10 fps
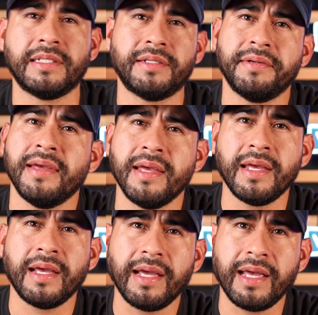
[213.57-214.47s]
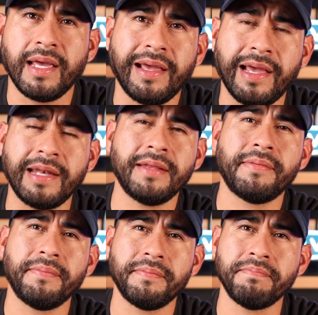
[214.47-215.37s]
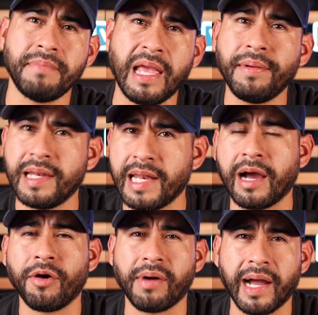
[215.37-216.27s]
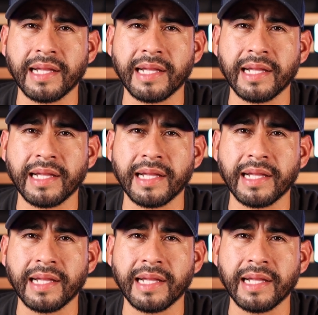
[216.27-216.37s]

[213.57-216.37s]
And maybe now